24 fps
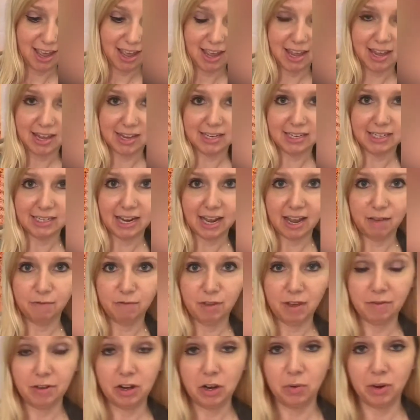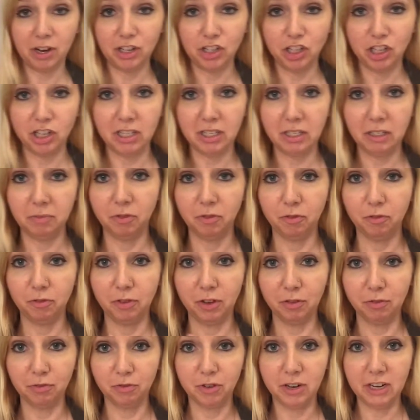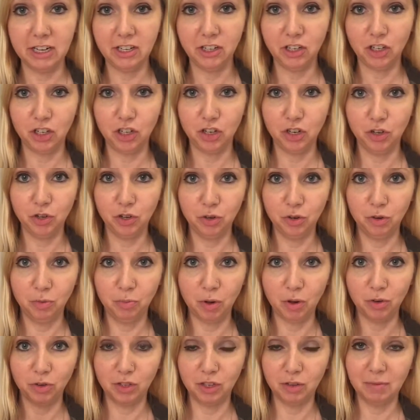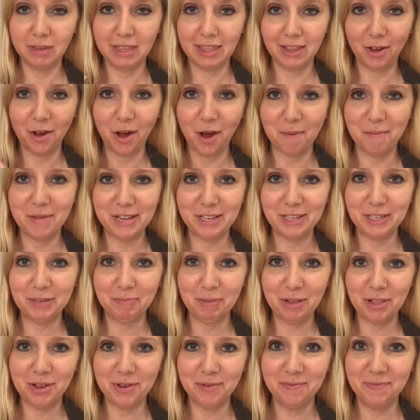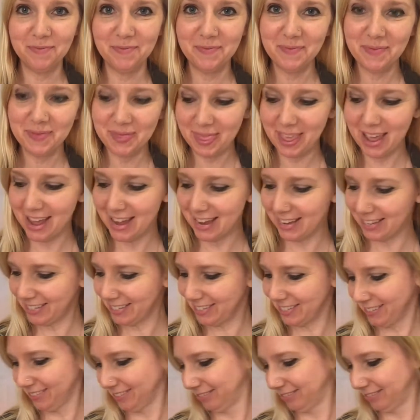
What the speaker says: And if you have any questions, feel free to post them in the comments below. Thanks!